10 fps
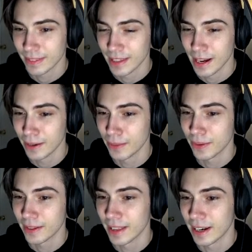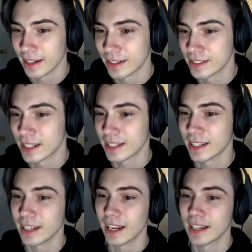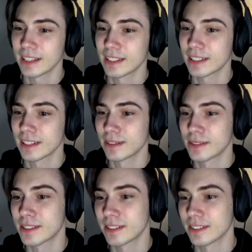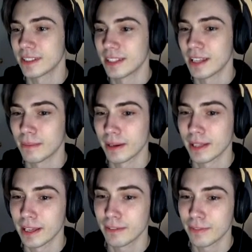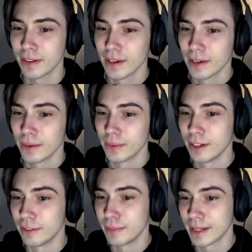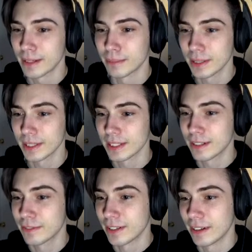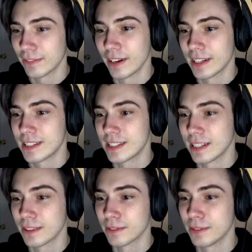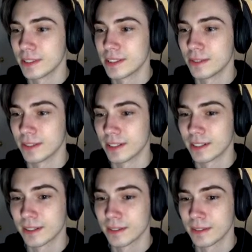Now that I understand it, I can declare with certainty that my life would have been completely different if I had seen through it sooner.